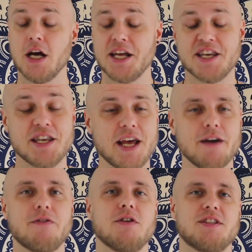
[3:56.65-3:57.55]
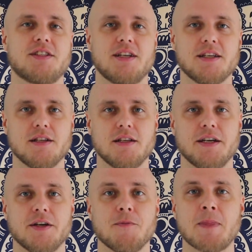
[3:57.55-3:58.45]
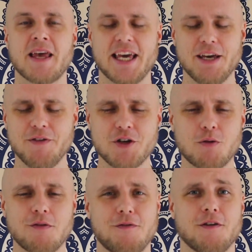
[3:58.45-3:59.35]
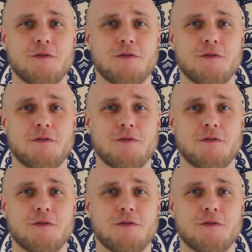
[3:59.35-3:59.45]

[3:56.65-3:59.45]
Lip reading: never settling. Even though we feel